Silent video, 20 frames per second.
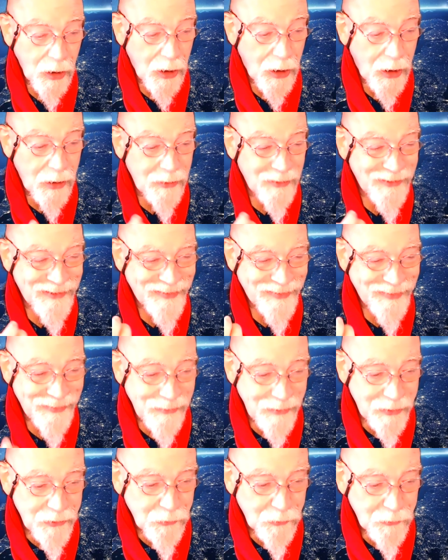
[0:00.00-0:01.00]
Uh,
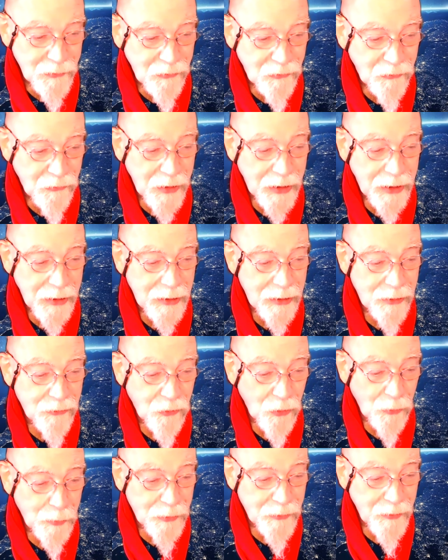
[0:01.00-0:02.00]
literalistic
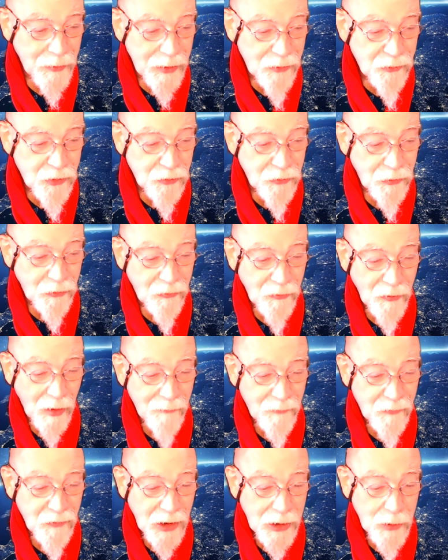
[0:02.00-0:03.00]
interpretations
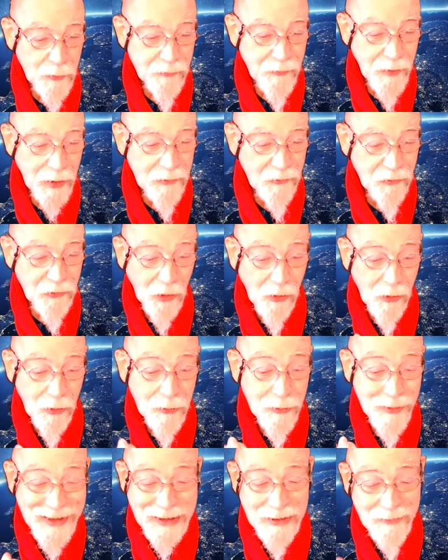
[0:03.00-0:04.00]
of sacred text
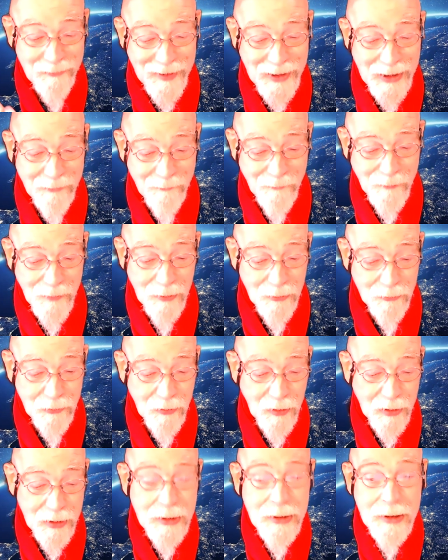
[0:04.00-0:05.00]
are indeed
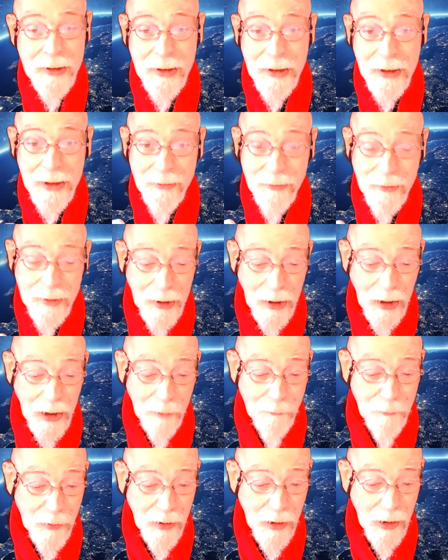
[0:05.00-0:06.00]
found in the
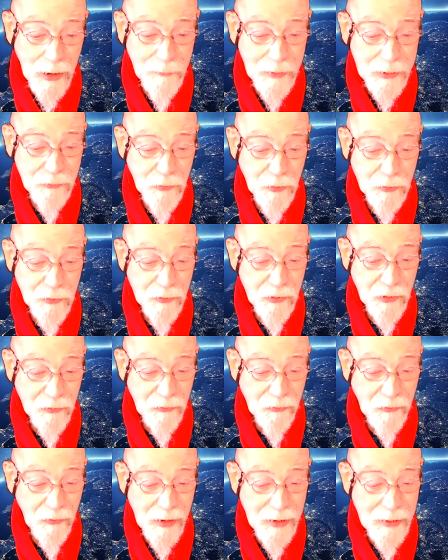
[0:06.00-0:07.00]
Abrahamic
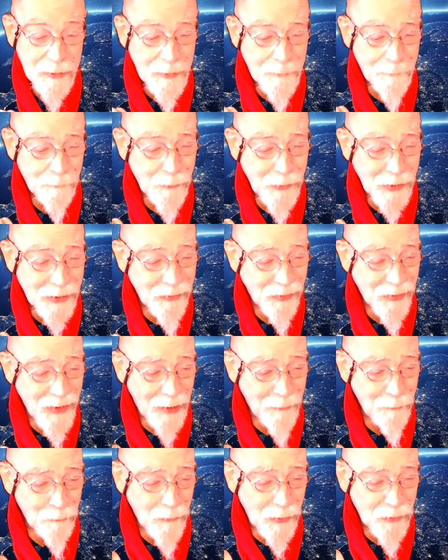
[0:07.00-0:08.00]
traditions, but
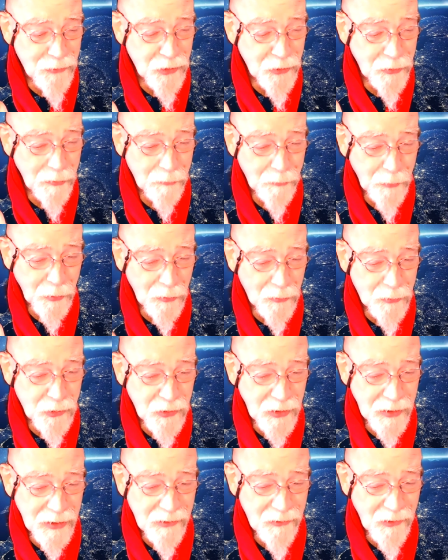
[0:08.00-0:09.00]
that much approach
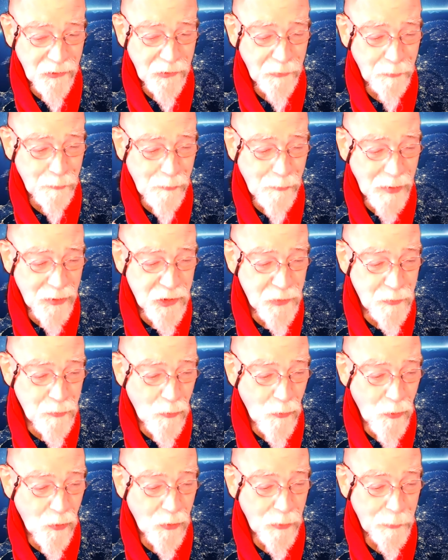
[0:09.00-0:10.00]
is much
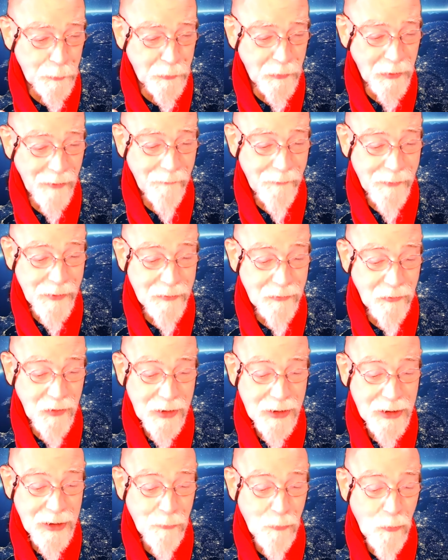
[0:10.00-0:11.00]
more prevalent
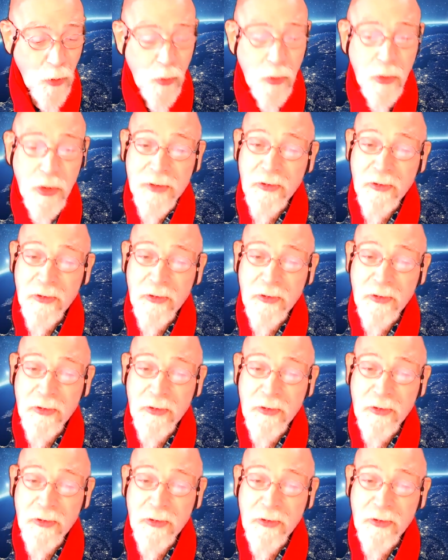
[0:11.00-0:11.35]
in the more